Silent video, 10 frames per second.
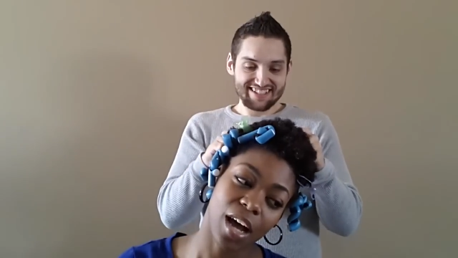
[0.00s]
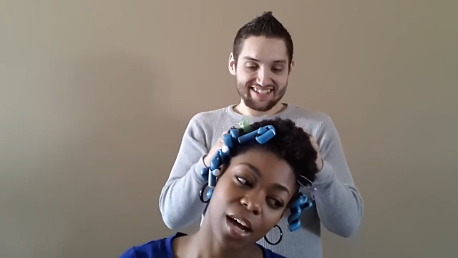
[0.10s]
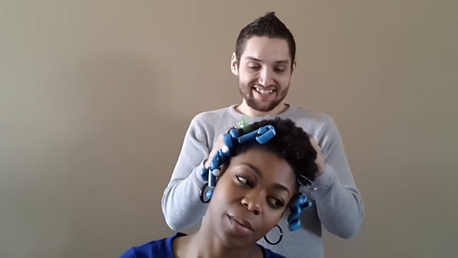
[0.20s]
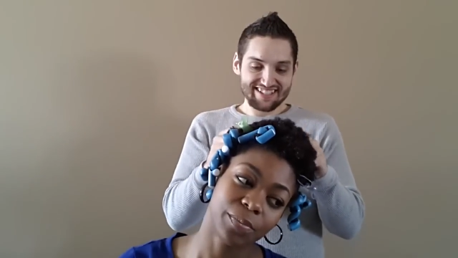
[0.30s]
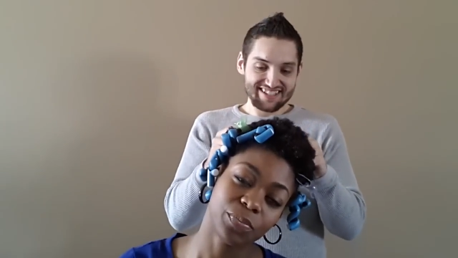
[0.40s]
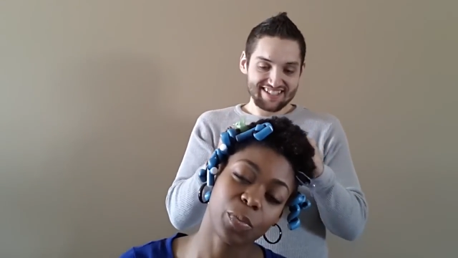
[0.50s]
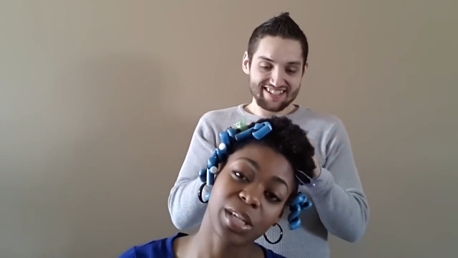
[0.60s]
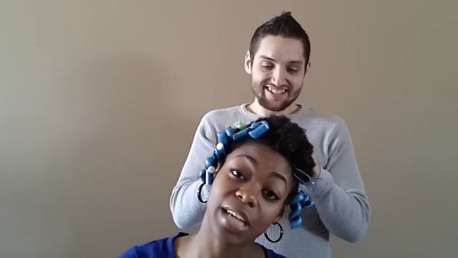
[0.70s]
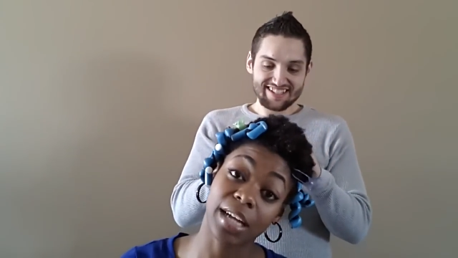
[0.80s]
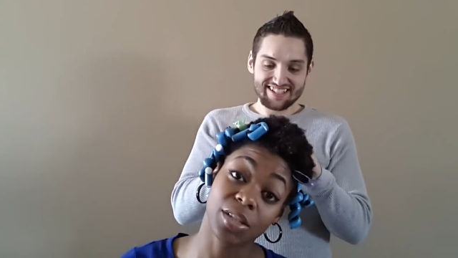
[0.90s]
Speaker 1: uh,
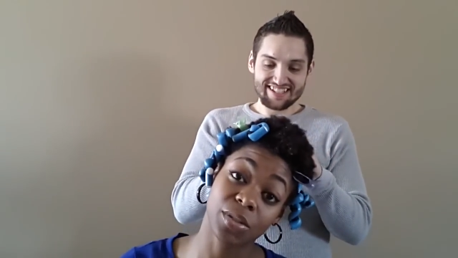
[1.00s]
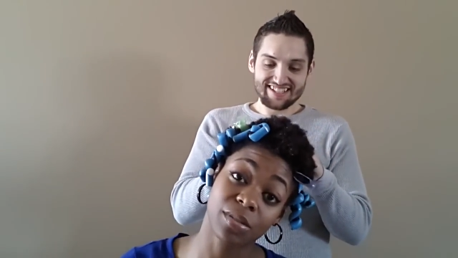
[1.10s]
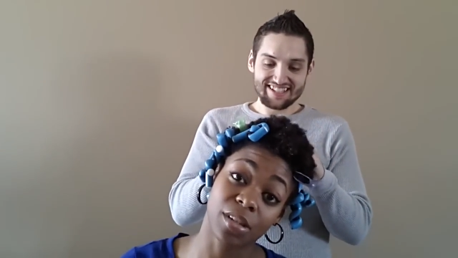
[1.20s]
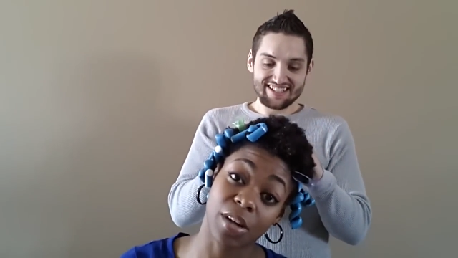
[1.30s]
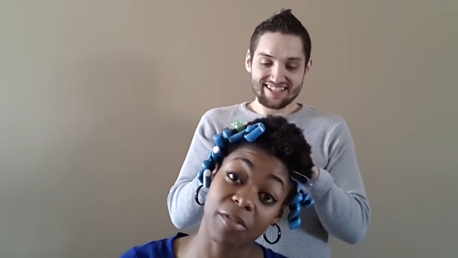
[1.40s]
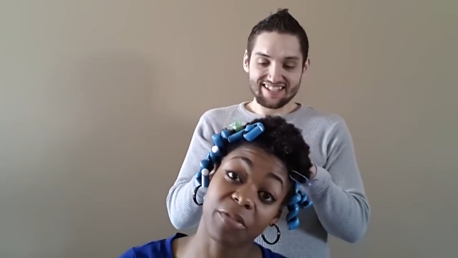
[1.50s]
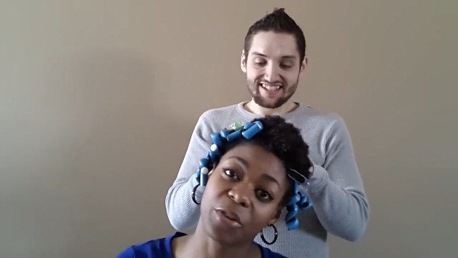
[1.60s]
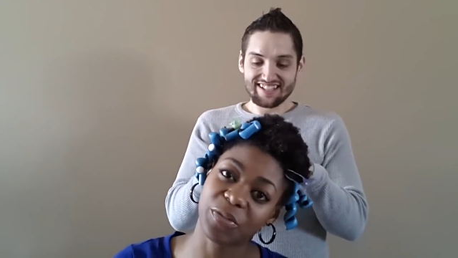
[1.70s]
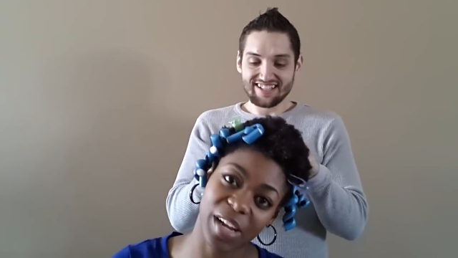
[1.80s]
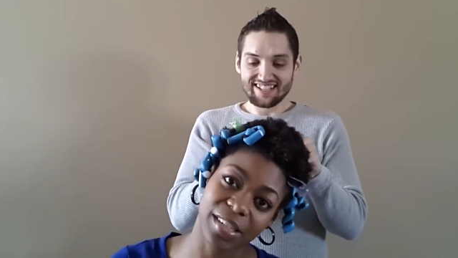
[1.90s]
we decided to, you know, have
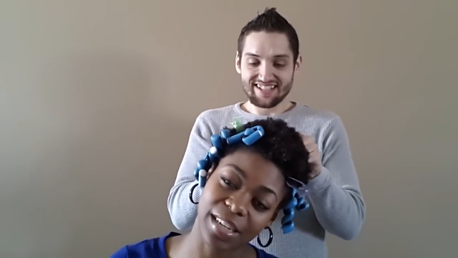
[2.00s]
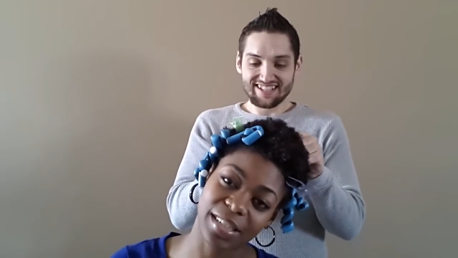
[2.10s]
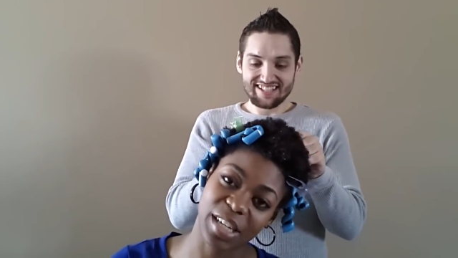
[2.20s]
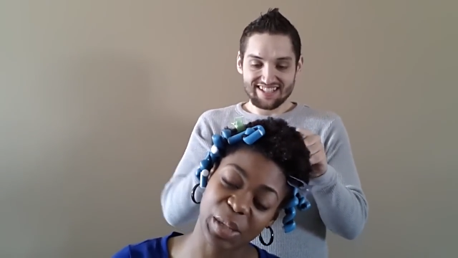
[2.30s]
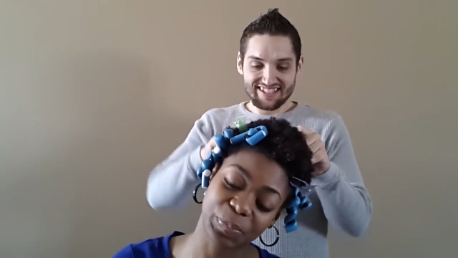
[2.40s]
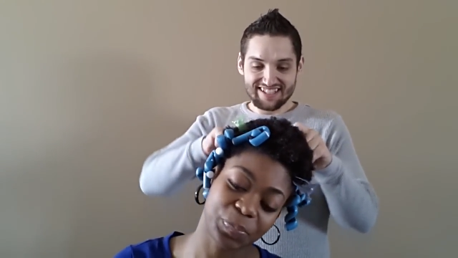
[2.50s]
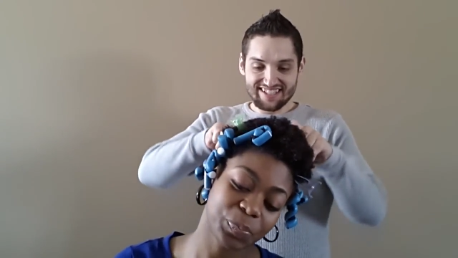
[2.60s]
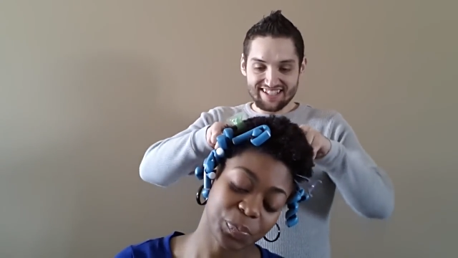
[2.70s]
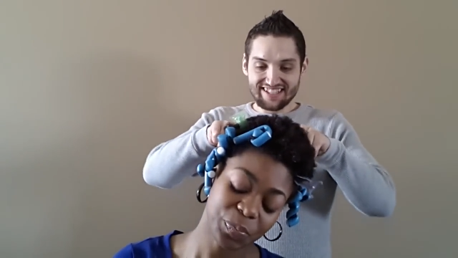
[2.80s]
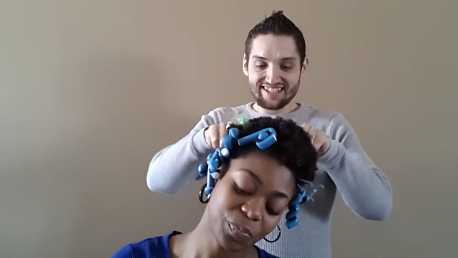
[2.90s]
our first Valentine's Day.
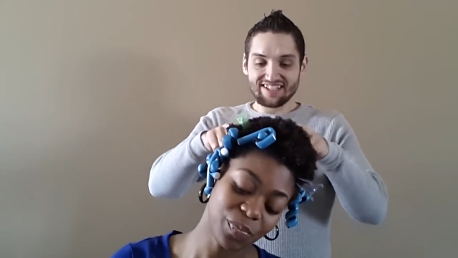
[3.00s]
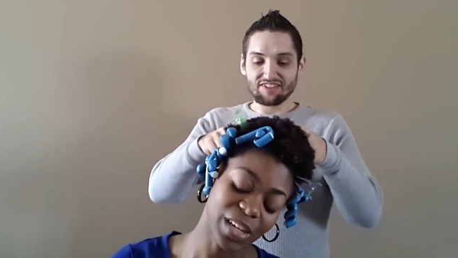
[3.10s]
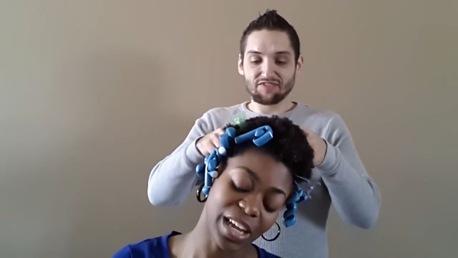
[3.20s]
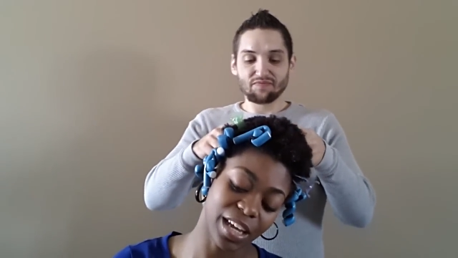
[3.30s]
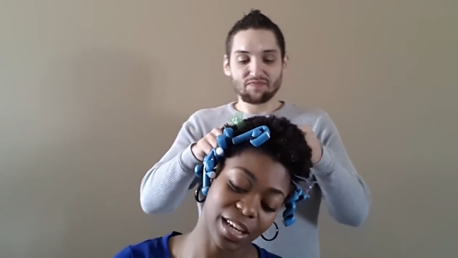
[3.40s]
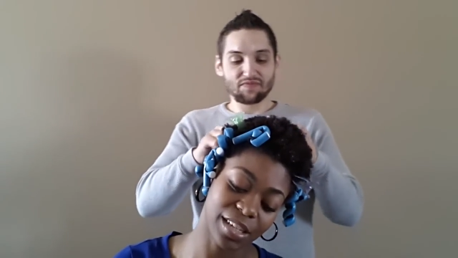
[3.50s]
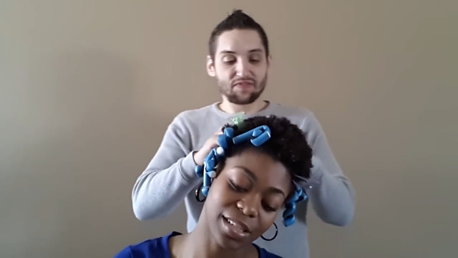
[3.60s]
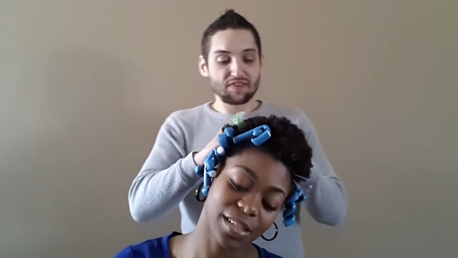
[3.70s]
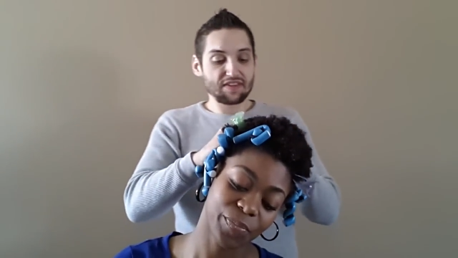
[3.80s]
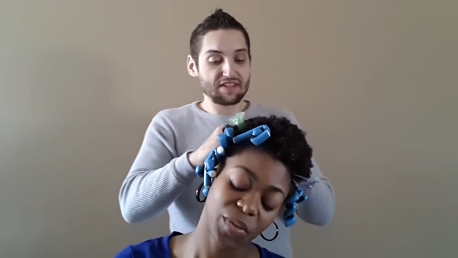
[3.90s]

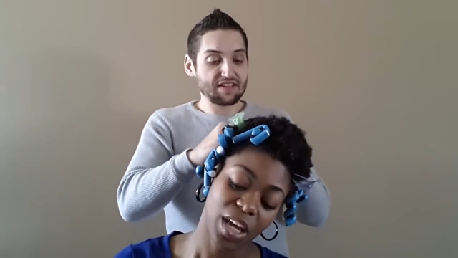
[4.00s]
And